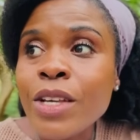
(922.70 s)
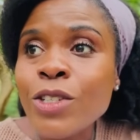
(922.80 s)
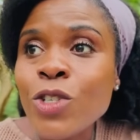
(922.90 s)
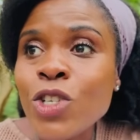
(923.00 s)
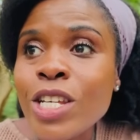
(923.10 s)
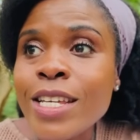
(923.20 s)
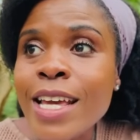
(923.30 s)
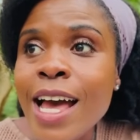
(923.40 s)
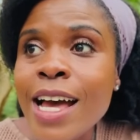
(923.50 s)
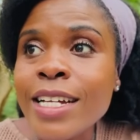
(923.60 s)
she
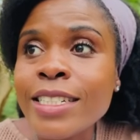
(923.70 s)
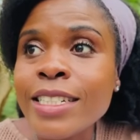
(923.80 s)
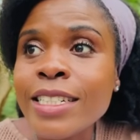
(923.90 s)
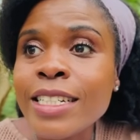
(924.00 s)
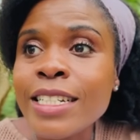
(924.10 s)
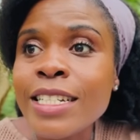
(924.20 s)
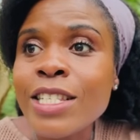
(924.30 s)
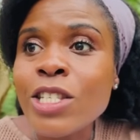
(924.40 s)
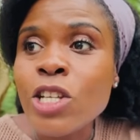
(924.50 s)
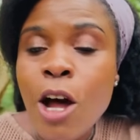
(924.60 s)
can
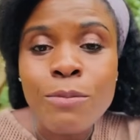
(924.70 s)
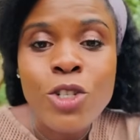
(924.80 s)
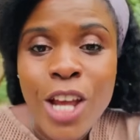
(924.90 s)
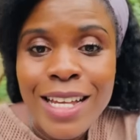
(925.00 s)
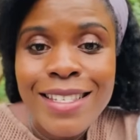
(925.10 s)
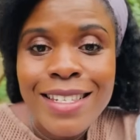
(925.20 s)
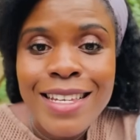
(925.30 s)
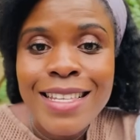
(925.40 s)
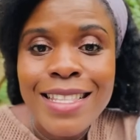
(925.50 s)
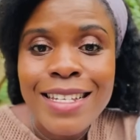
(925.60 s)
stop
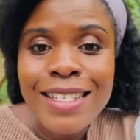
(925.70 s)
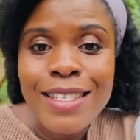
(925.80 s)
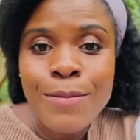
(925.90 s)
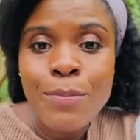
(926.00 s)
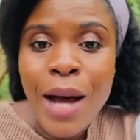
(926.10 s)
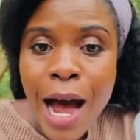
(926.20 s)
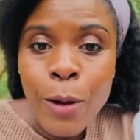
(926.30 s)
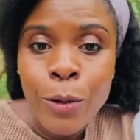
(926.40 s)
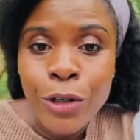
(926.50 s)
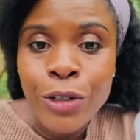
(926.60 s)
chasing this
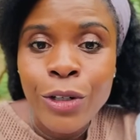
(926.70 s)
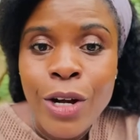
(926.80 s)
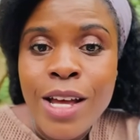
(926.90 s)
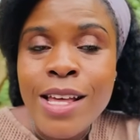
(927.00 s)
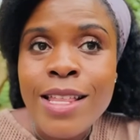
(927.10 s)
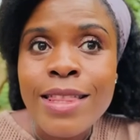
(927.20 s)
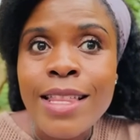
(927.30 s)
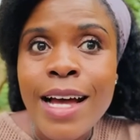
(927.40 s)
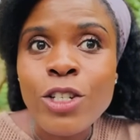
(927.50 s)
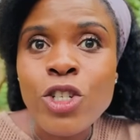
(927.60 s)
power
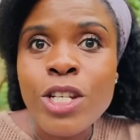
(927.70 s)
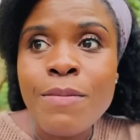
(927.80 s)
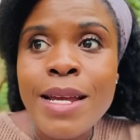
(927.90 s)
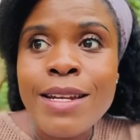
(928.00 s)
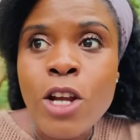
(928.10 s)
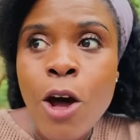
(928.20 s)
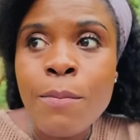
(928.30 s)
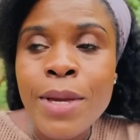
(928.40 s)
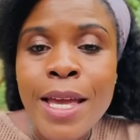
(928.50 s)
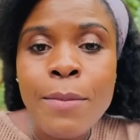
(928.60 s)
that she may
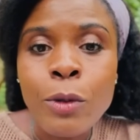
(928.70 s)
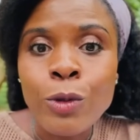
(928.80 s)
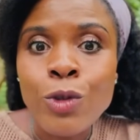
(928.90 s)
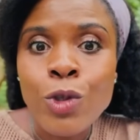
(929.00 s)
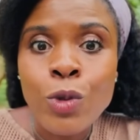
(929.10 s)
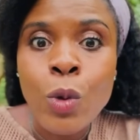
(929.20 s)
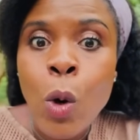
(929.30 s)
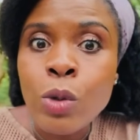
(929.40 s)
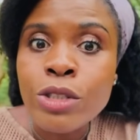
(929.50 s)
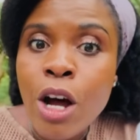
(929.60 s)
not be able to
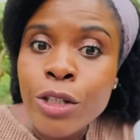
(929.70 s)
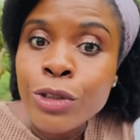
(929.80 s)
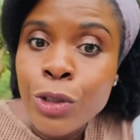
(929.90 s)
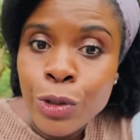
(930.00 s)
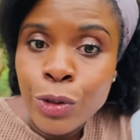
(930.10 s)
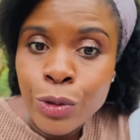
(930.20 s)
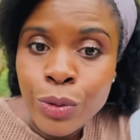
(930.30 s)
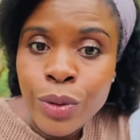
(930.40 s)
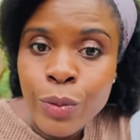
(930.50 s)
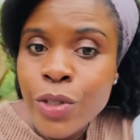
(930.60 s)
hold on
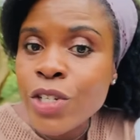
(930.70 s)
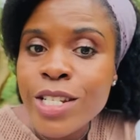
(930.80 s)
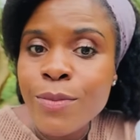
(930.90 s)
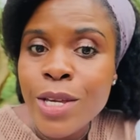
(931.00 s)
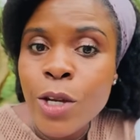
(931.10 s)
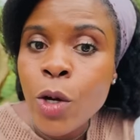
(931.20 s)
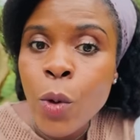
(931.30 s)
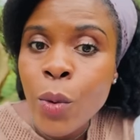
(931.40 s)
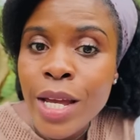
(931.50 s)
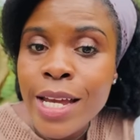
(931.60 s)
to, which is being
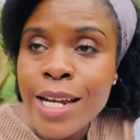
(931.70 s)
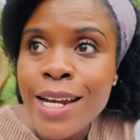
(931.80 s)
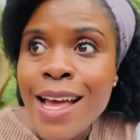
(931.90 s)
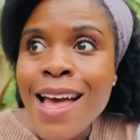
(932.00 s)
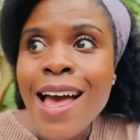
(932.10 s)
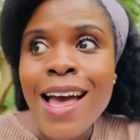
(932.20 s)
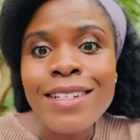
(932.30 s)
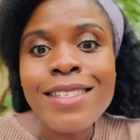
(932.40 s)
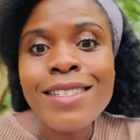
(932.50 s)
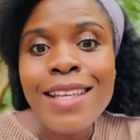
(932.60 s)
queen,
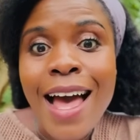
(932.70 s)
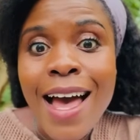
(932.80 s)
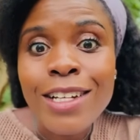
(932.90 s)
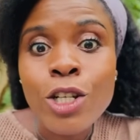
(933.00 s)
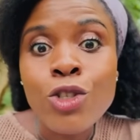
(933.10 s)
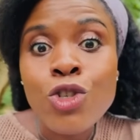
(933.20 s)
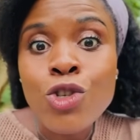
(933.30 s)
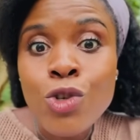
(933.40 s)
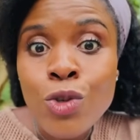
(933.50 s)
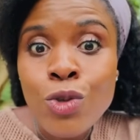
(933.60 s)
instead
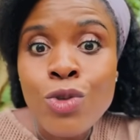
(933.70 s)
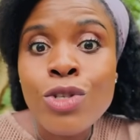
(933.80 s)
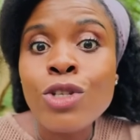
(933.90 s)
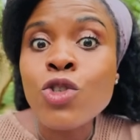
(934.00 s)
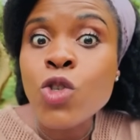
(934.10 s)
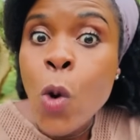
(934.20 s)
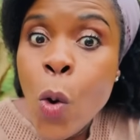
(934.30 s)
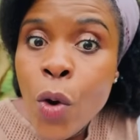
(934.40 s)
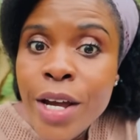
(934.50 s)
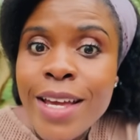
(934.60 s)
choose
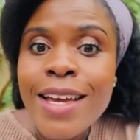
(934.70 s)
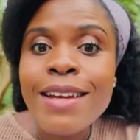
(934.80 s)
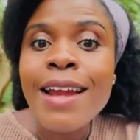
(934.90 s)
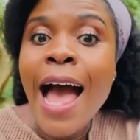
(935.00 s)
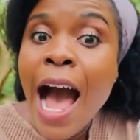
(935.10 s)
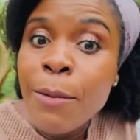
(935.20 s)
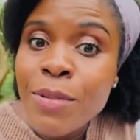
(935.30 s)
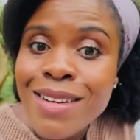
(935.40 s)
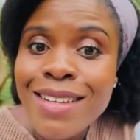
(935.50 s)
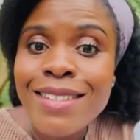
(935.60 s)
joy and
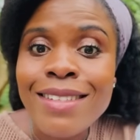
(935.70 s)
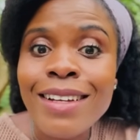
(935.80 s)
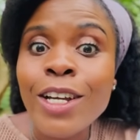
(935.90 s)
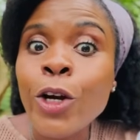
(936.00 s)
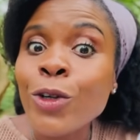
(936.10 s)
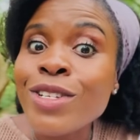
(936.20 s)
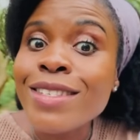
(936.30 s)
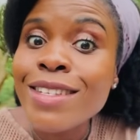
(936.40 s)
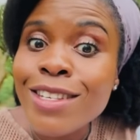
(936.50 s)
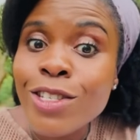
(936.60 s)
happiness like her
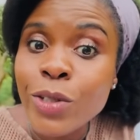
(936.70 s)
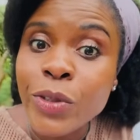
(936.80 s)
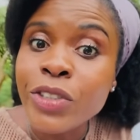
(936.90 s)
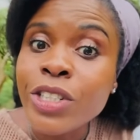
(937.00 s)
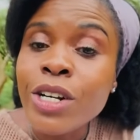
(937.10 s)
sister-in-law.